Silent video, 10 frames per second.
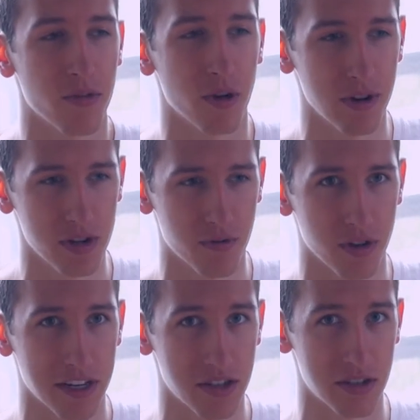The reason
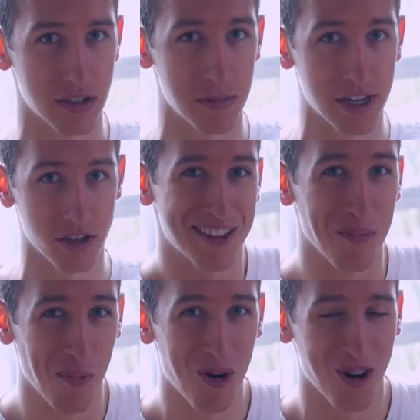for this is because the
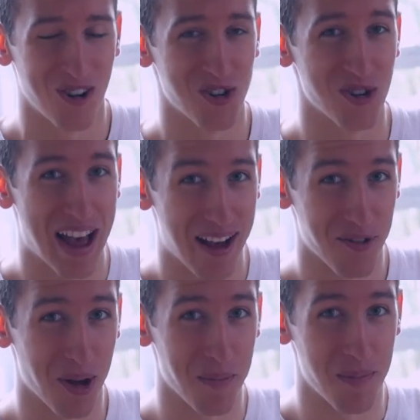more knowledge you have
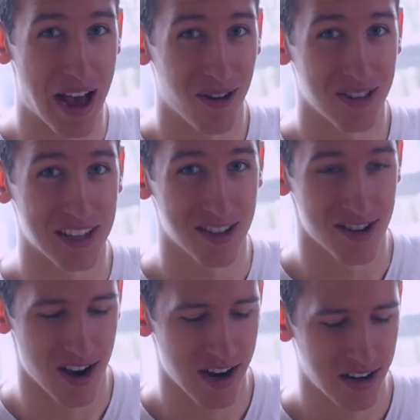about the
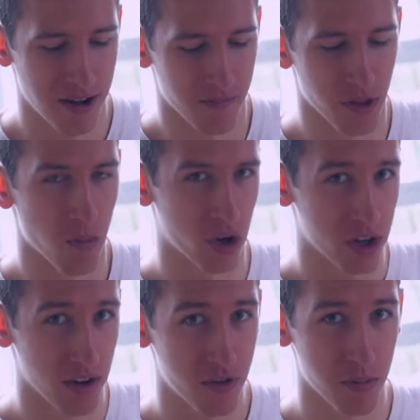stock, the more
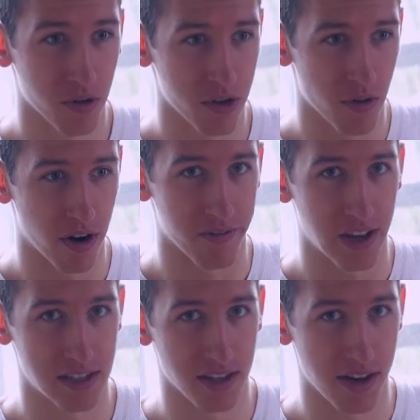comfortable you are
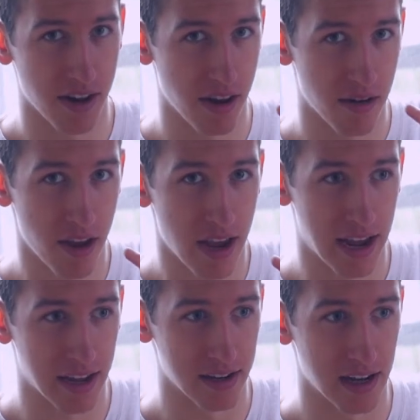investing in it,
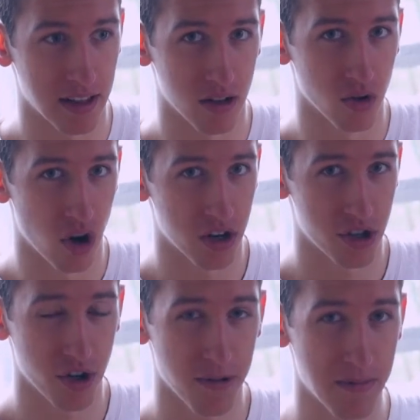and in the long
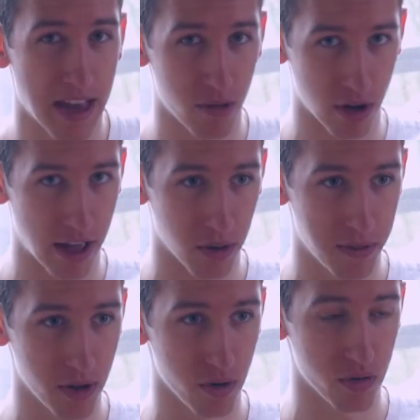term, that will
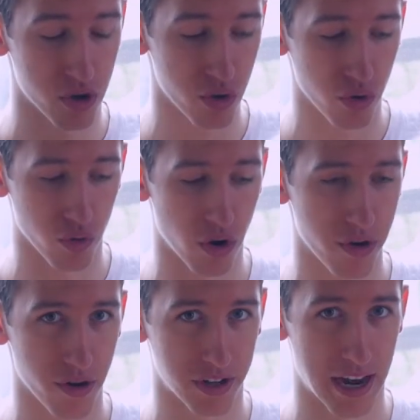help you to grow
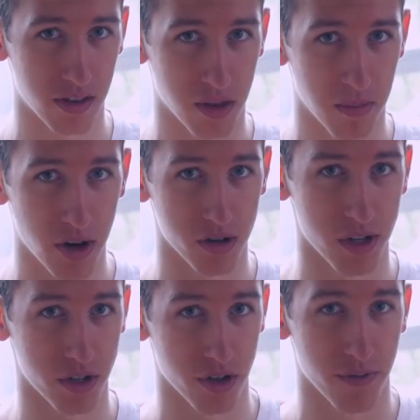your account the most,
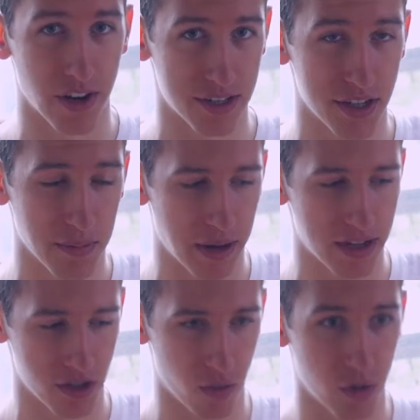because you're investing
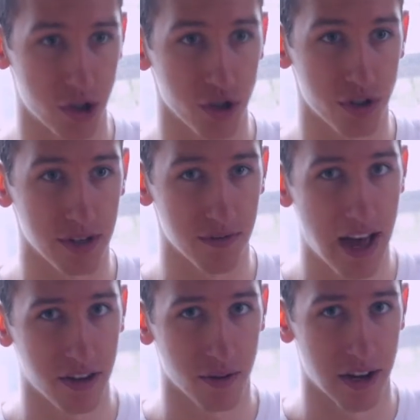based on what you see
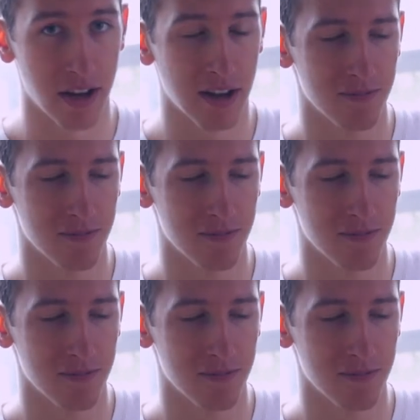value in.